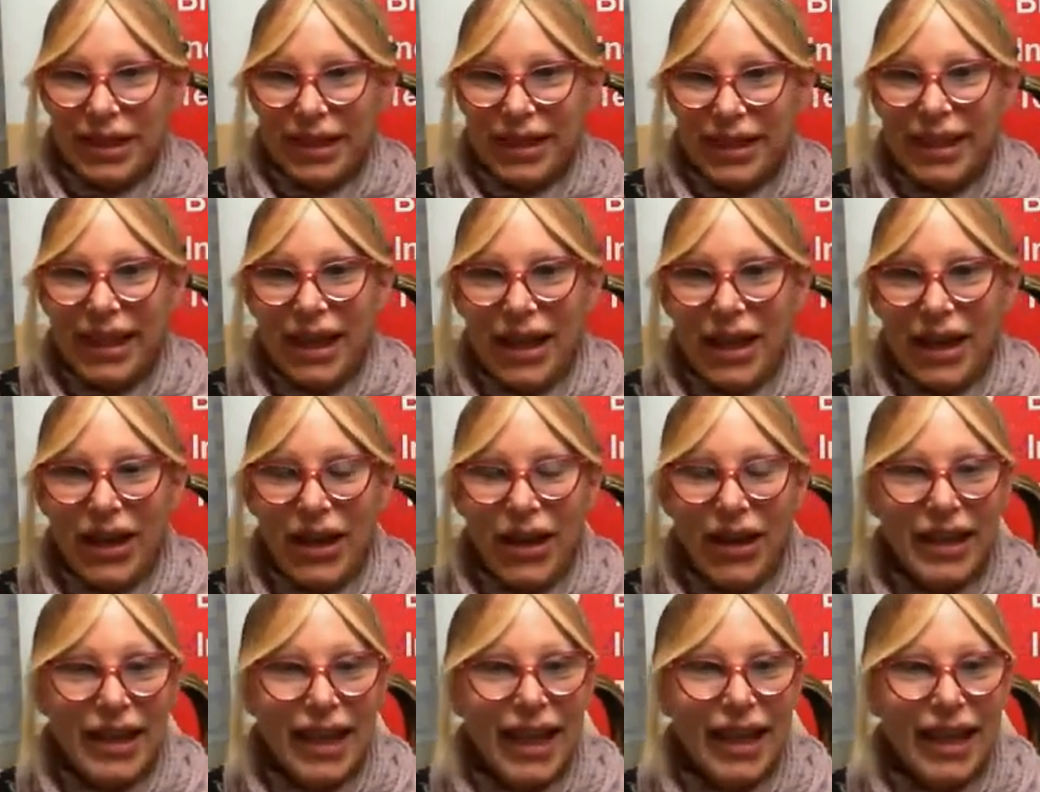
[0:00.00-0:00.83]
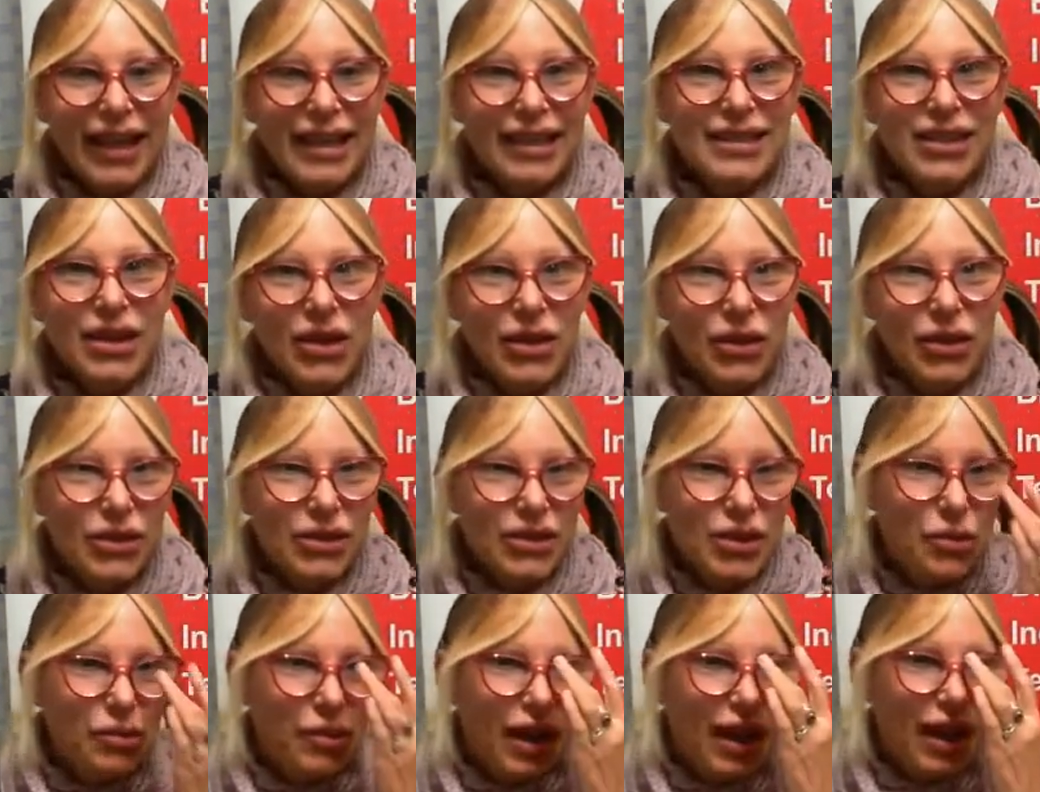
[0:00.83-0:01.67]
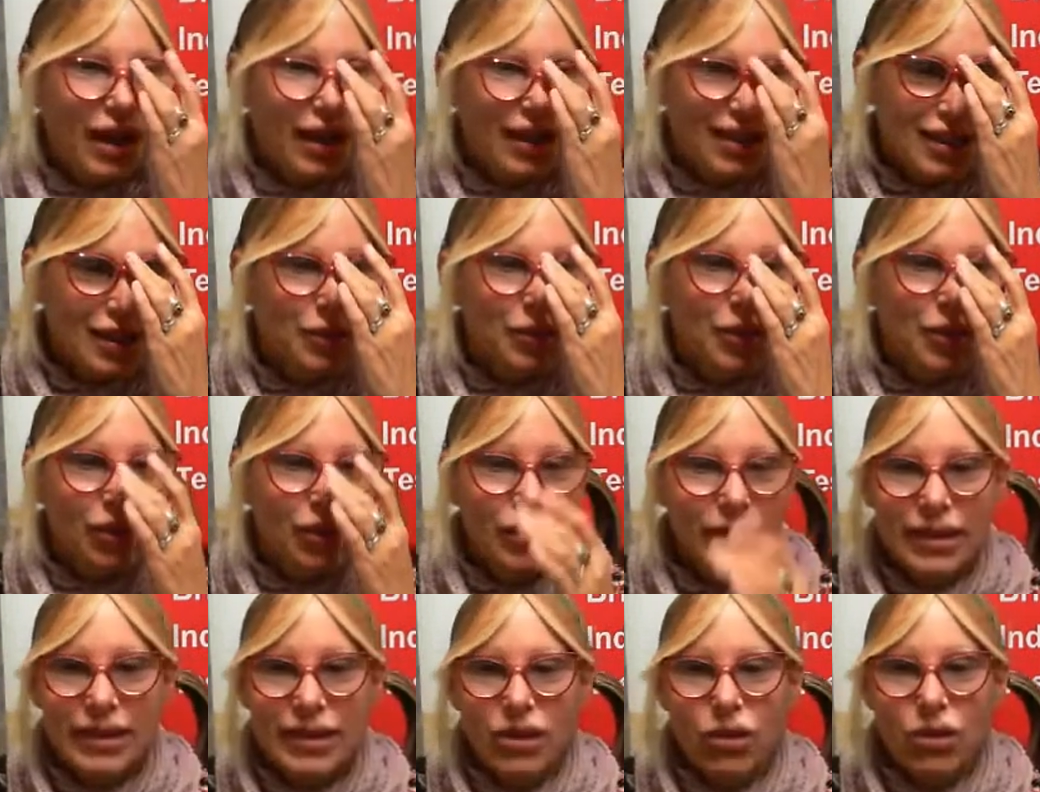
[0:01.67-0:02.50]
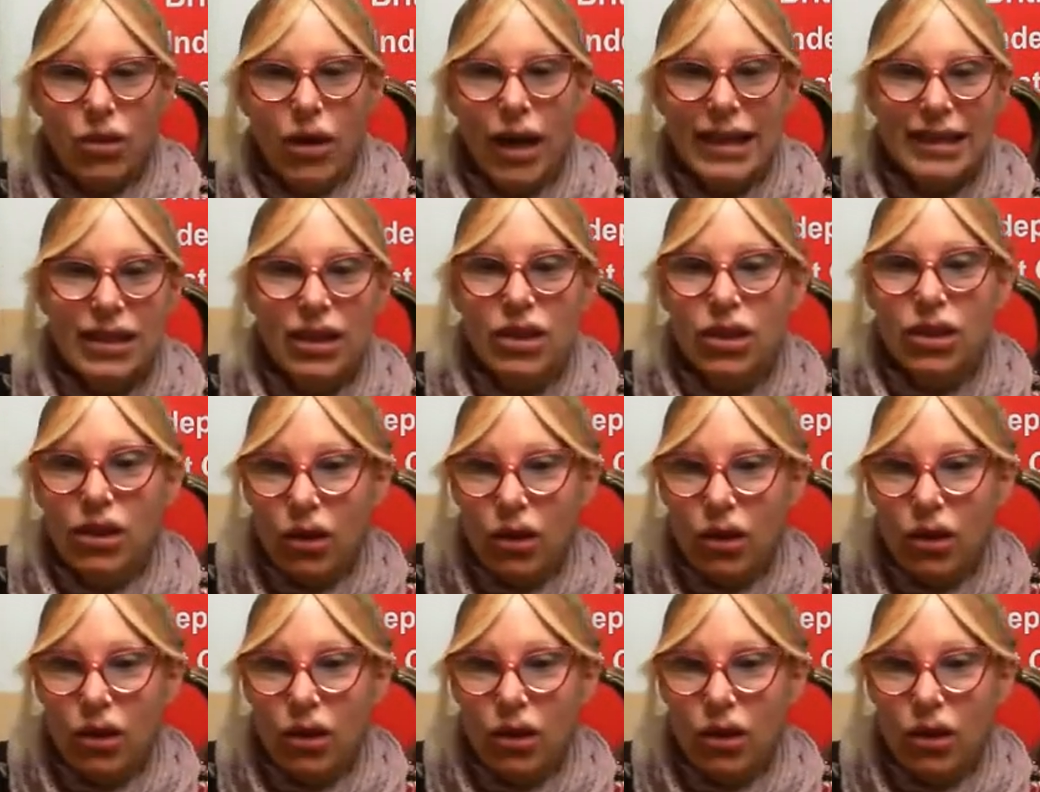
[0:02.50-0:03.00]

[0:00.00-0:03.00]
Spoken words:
Yeah, okay, so past simple is quite